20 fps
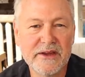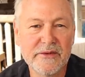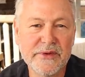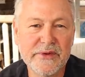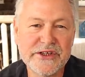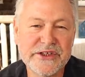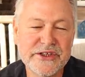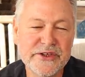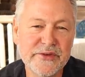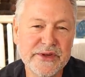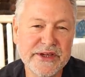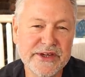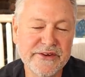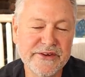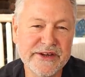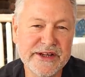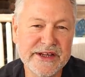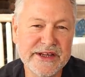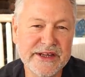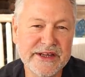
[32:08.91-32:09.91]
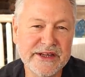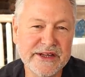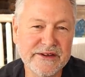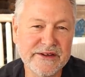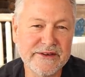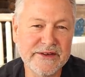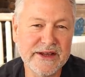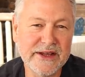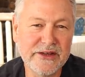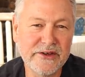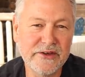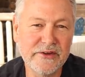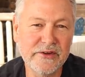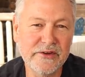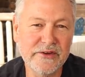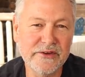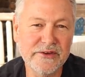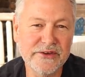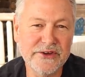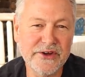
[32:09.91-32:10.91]
Would you enter in and do
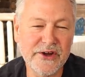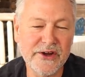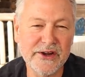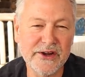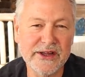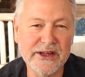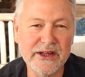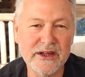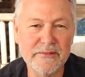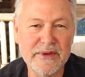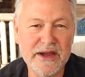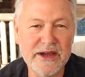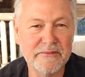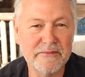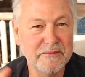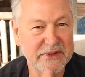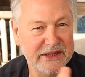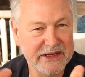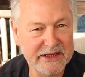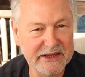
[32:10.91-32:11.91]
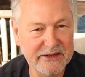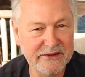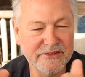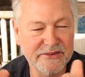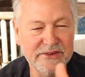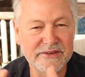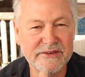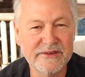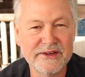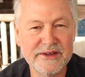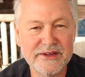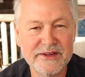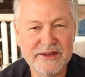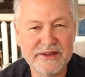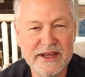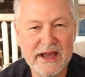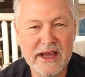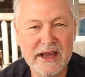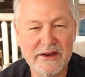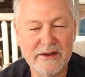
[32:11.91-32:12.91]
a little talking about bees and
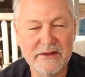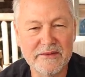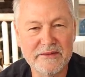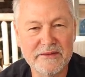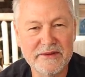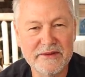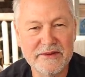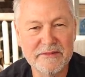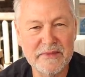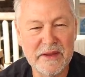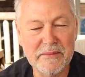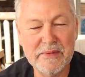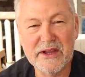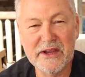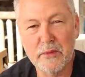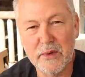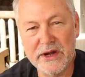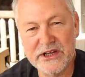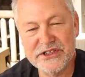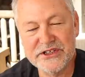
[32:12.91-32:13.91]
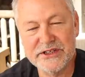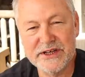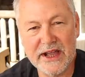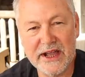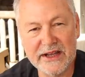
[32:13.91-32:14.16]
how to maybe question?